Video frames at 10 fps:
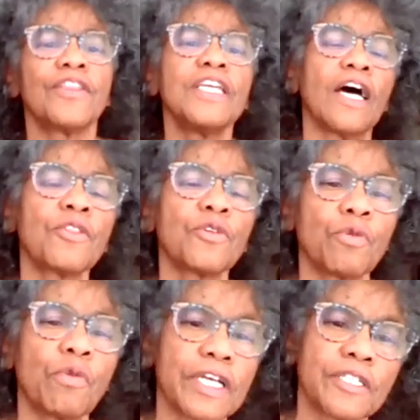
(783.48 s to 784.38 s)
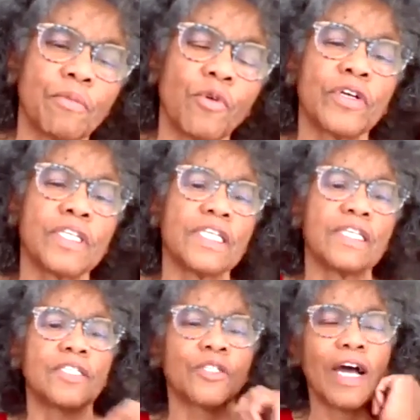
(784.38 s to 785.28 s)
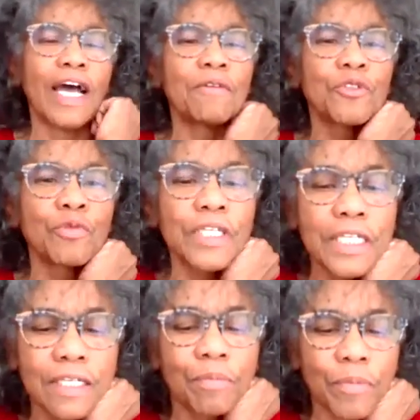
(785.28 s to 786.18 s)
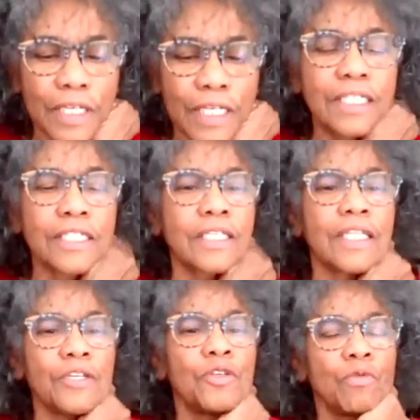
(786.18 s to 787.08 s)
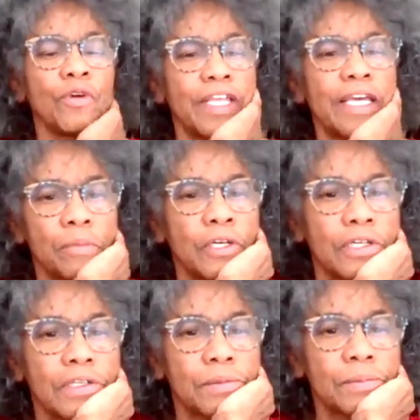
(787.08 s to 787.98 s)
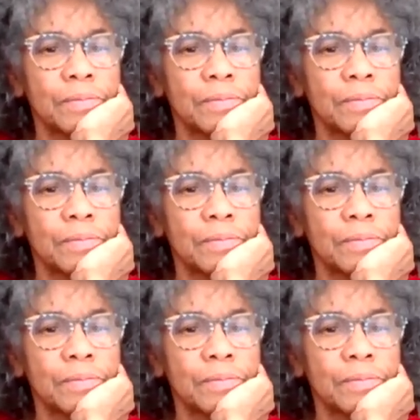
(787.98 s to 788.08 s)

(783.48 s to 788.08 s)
the other Wes Moore did. So I was really pleased that you wrote that book.